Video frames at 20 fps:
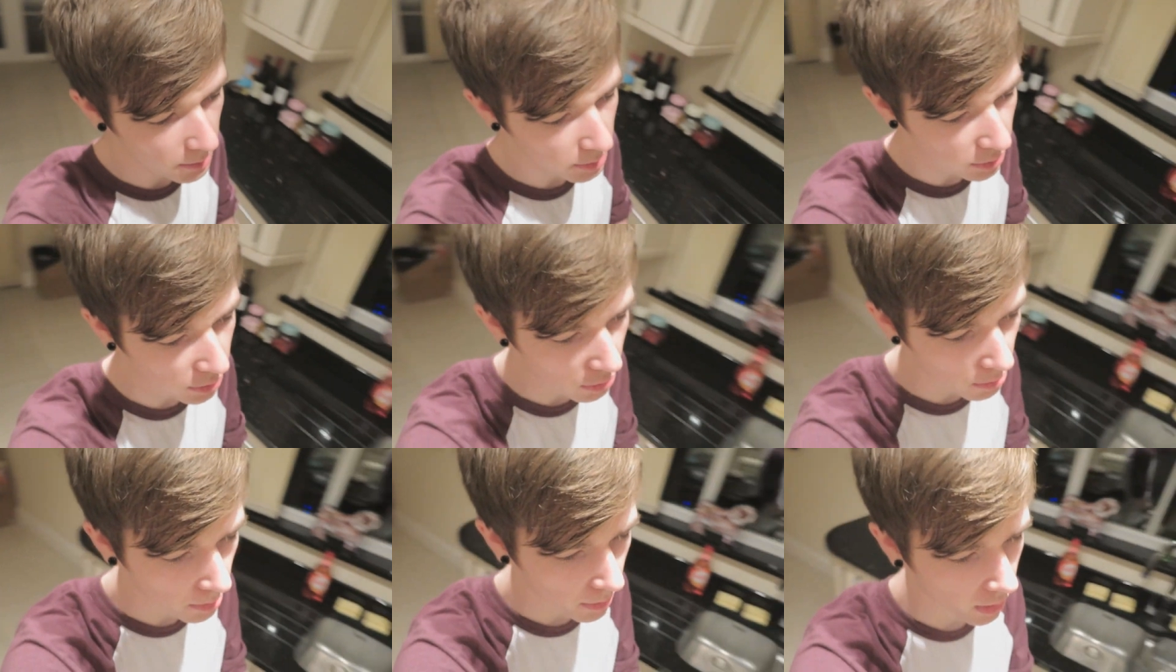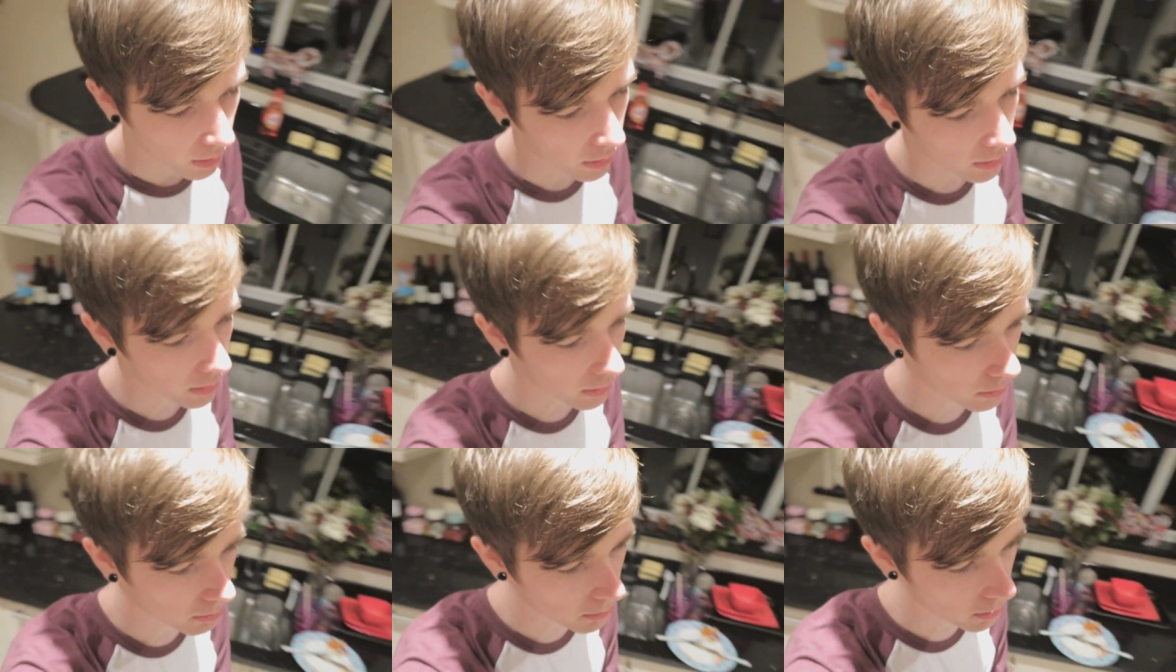up super
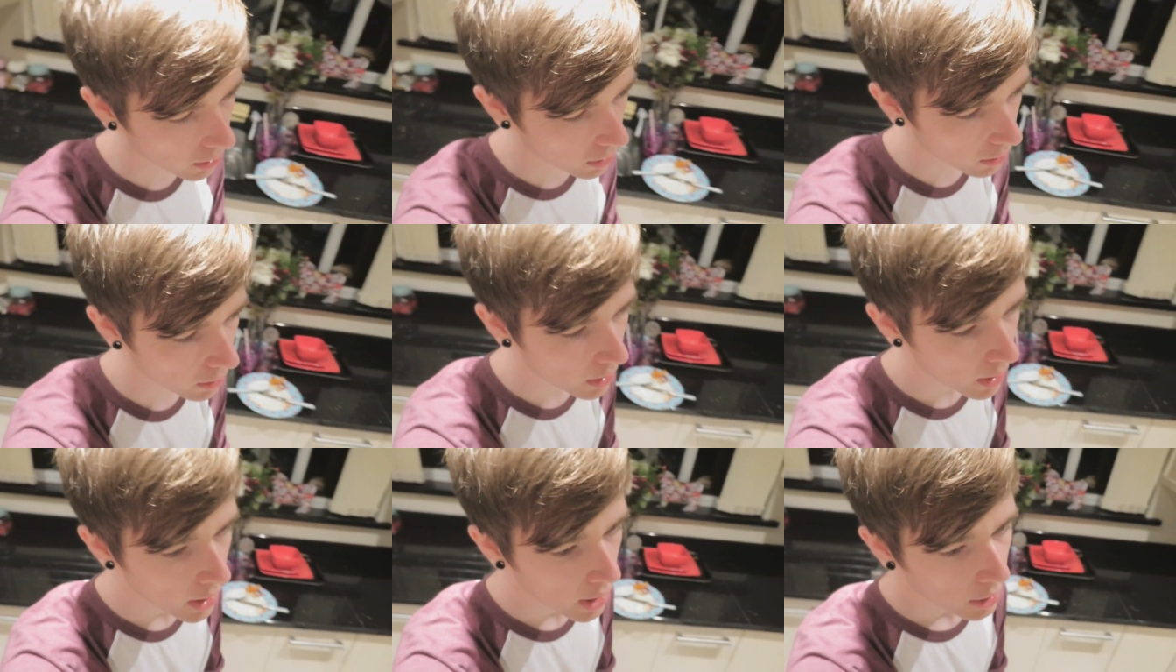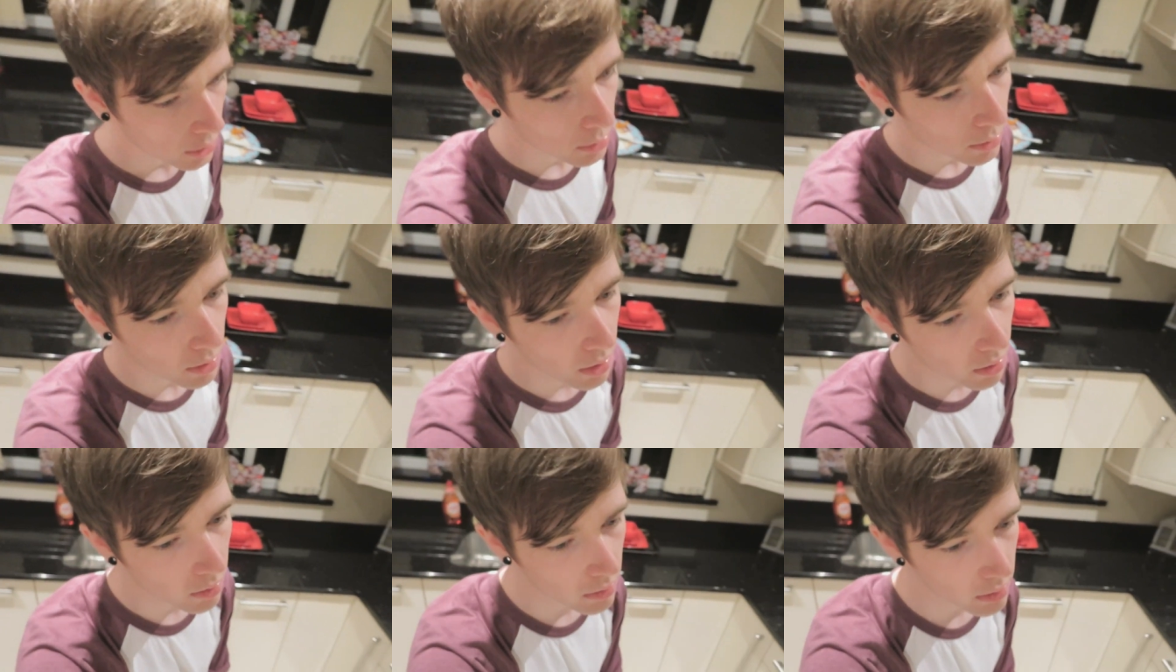early tomorrow.
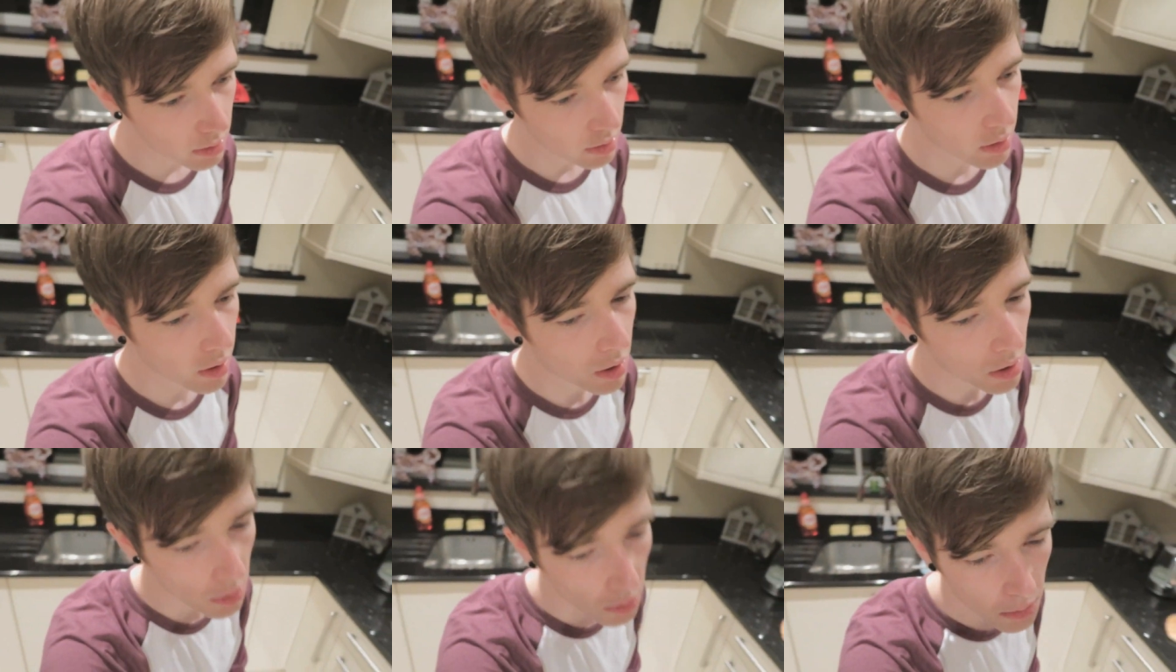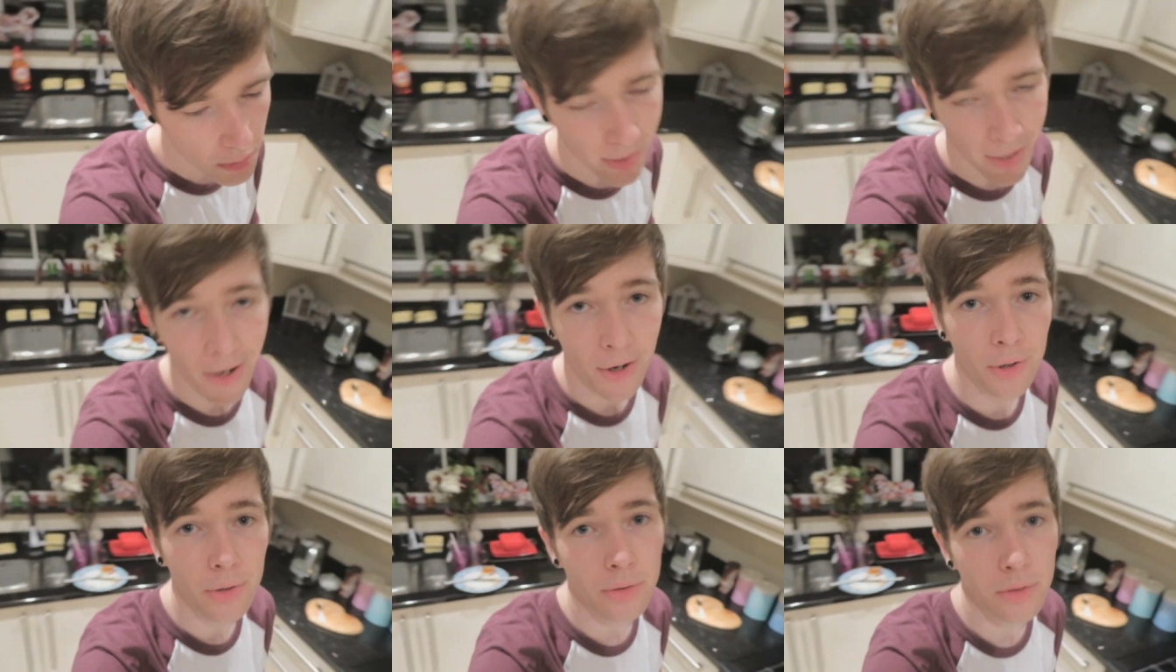So we're going to the old
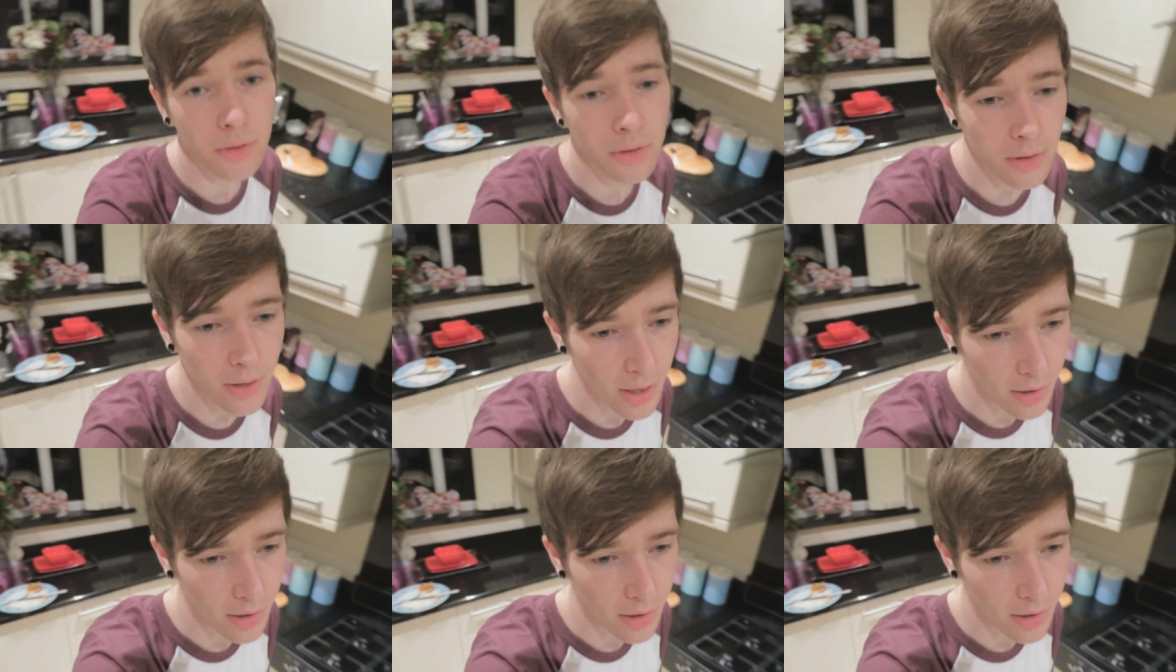house.